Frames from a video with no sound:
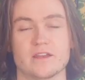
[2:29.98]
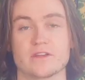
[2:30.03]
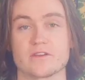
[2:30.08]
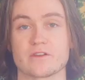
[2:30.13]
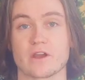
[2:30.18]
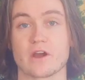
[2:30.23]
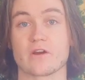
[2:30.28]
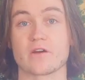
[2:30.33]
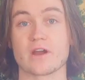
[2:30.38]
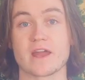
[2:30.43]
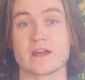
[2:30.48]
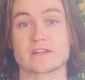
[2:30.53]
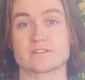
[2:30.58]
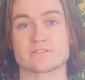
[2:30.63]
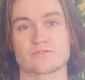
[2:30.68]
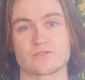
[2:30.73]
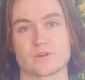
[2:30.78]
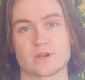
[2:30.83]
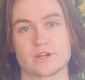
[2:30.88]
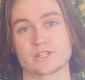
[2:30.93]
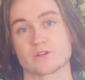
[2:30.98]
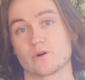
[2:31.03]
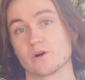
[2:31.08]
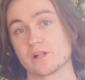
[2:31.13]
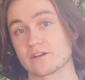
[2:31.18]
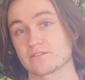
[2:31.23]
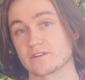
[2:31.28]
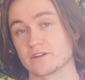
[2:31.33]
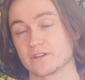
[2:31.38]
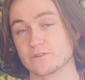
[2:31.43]
you can go hands-free. So
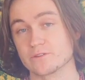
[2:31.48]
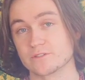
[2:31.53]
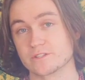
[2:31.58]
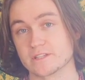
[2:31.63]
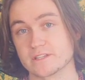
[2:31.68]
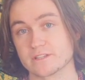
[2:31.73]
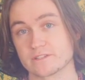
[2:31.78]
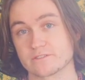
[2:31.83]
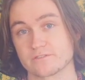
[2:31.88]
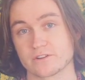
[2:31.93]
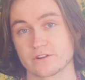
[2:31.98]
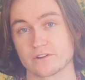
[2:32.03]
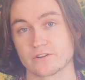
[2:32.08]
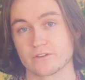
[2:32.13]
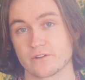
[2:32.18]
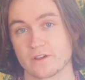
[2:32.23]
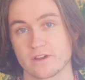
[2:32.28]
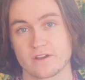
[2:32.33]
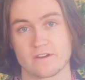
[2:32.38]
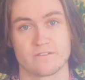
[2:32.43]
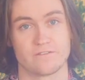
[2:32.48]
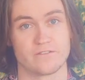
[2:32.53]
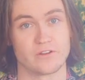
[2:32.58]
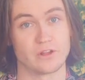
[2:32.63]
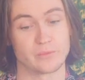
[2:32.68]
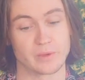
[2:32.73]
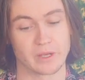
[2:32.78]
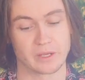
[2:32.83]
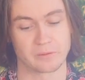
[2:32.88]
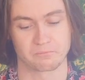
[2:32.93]
I'll often use these for
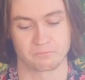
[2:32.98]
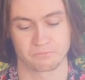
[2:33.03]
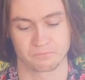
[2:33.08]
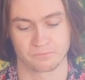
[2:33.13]
filming.